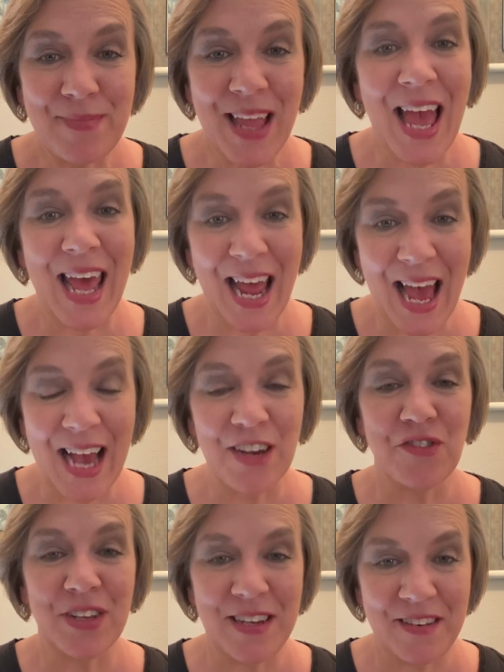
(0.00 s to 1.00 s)
and
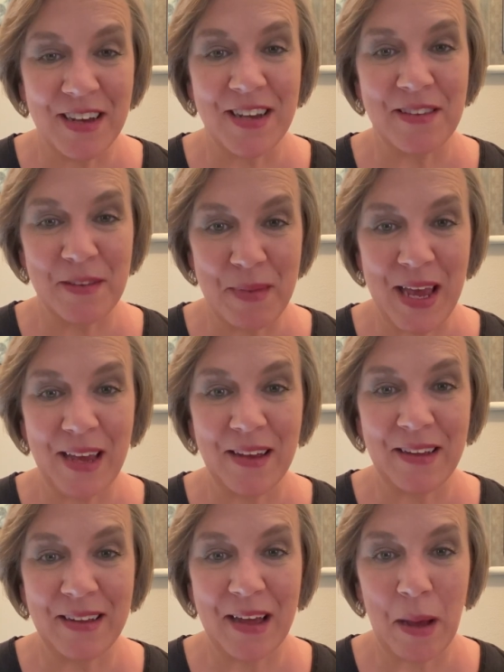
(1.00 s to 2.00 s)
actually does make
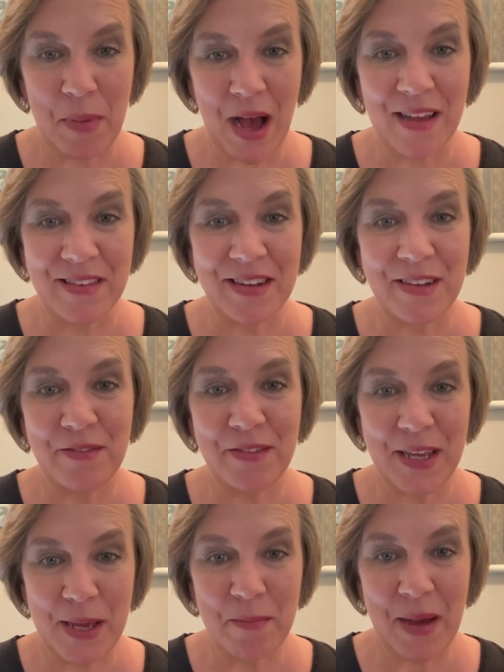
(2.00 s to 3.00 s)
a positive
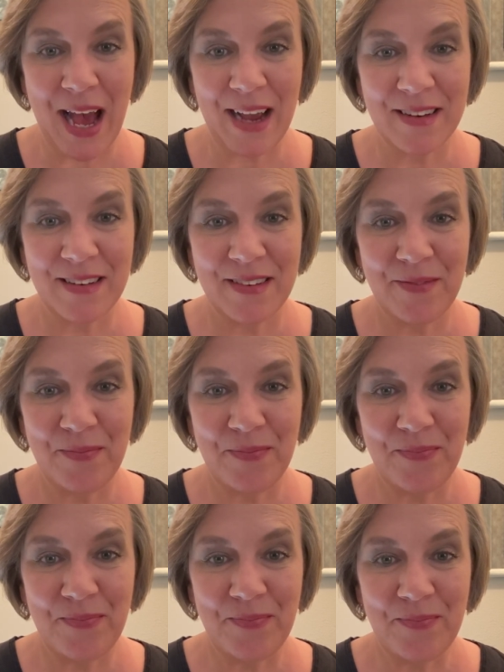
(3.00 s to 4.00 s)
impact.
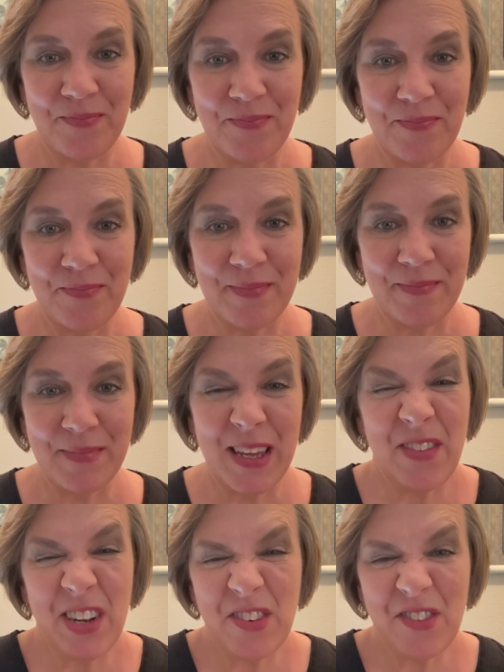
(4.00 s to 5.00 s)
Give it a